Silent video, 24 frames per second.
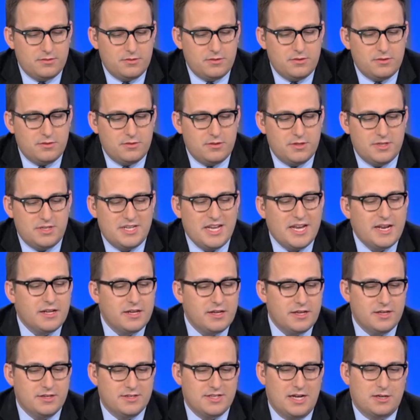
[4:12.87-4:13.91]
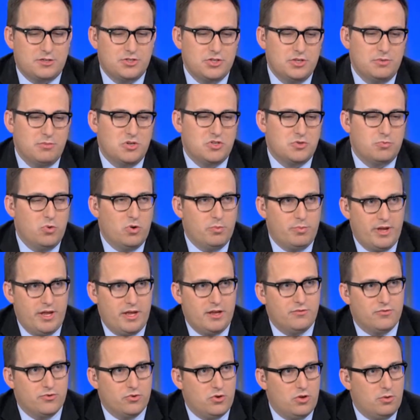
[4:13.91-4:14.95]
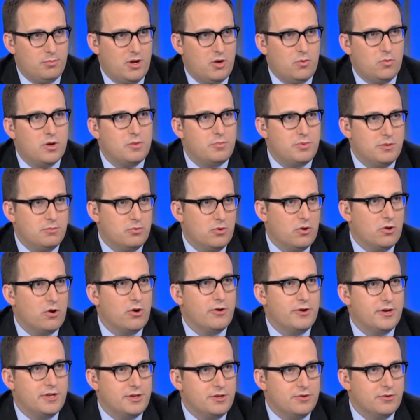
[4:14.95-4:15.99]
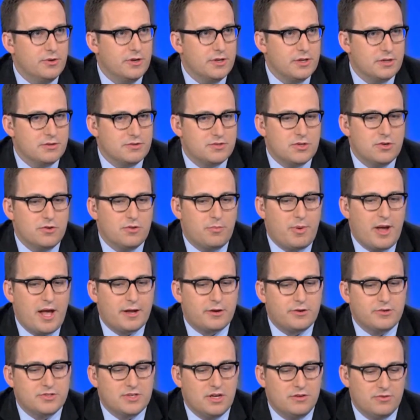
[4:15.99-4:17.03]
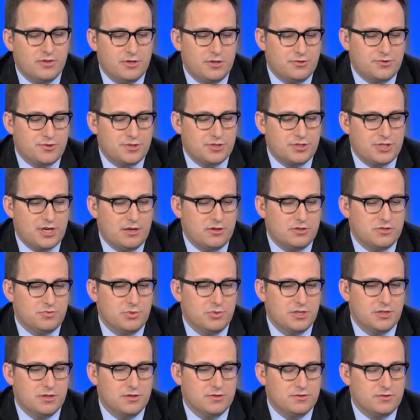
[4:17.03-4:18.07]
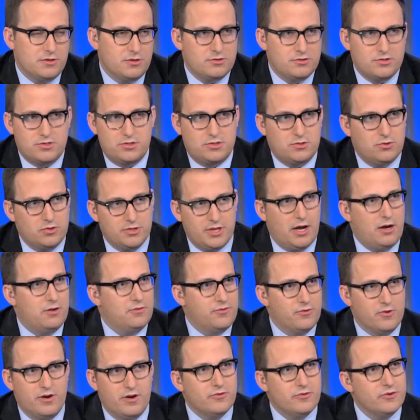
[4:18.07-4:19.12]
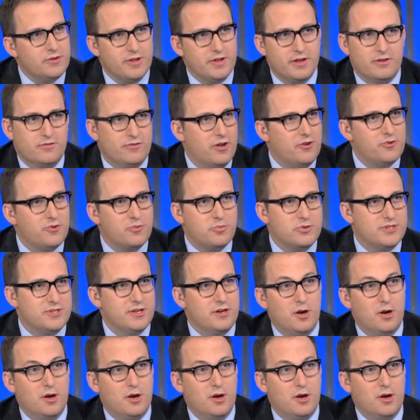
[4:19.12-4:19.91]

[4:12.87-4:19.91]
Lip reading: the data is actually much more behavioral about what people are already doing. And so the Packers have an interesting challenge because they're sold out forever. They have 100%.